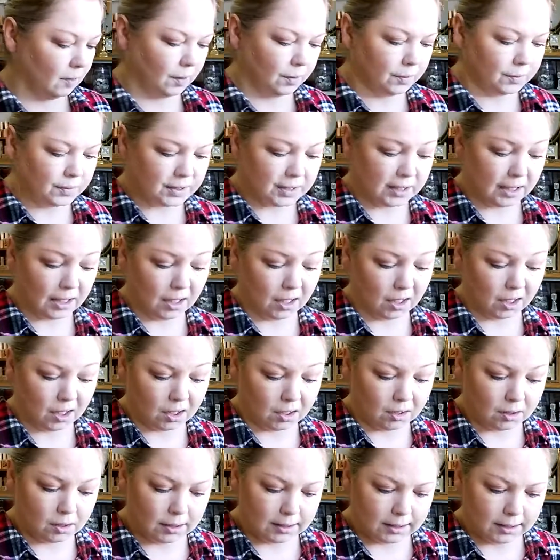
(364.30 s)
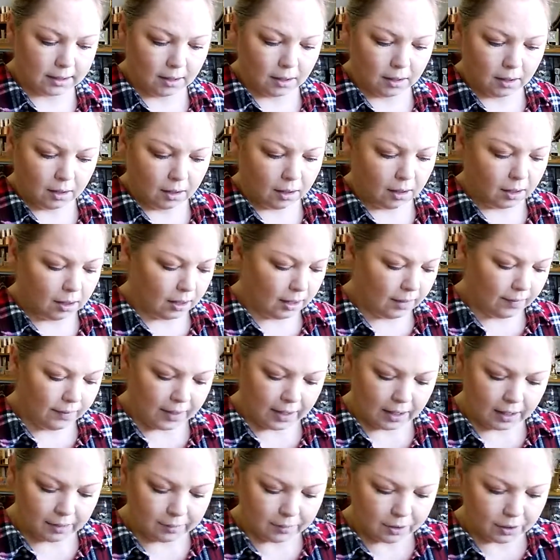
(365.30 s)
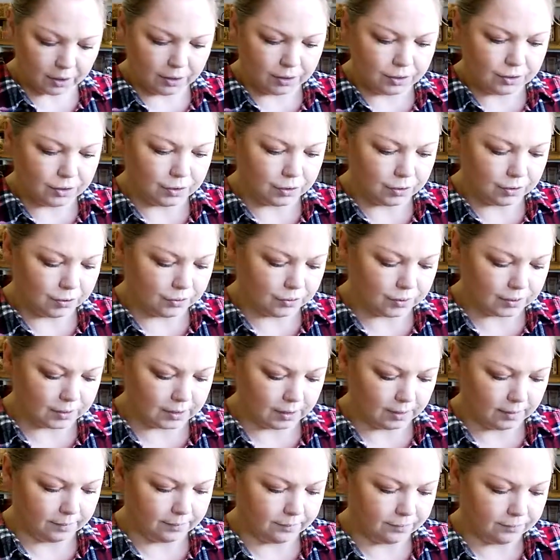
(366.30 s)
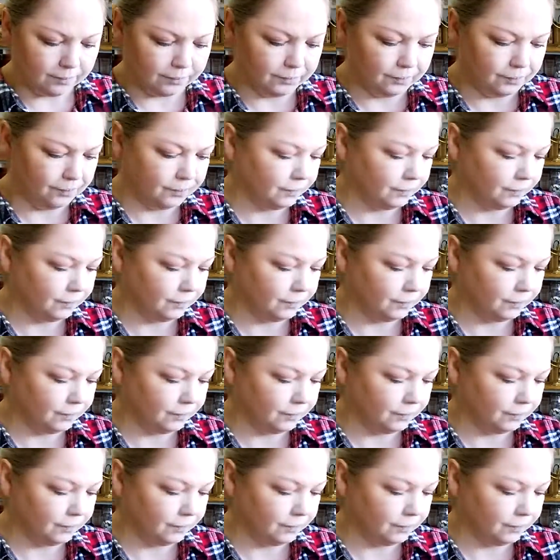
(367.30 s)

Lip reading: Let's see how it goes. And then I'm going to do some